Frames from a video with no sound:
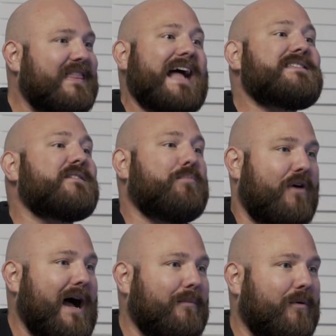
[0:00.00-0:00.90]
That's the
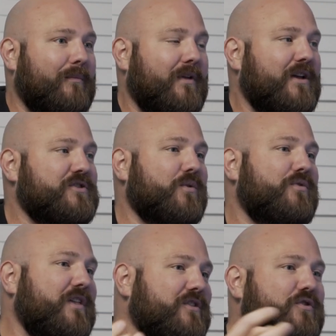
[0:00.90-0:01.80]
problem. Yeah.
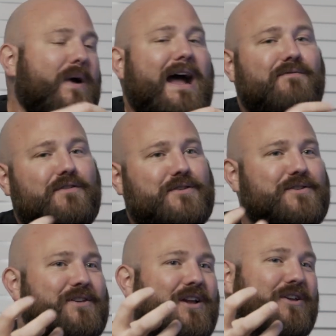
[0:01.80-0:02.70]
So you have
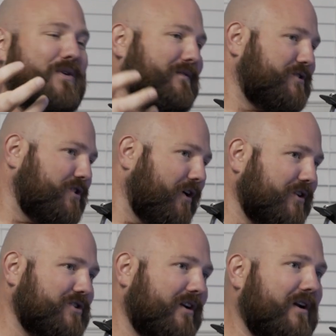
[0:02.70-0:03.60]
this
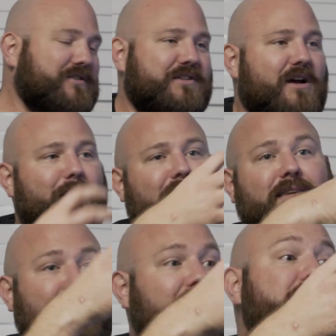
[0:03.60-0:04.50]
younger generation that's coming
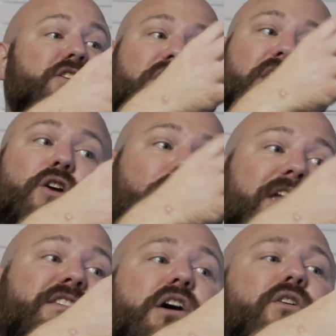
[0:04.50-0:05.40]
out that is eager,
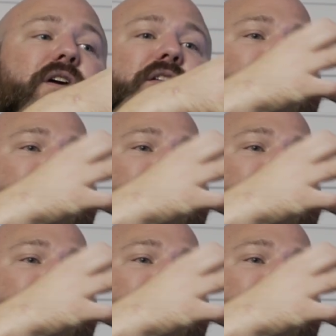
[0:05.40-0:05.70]
is hungry to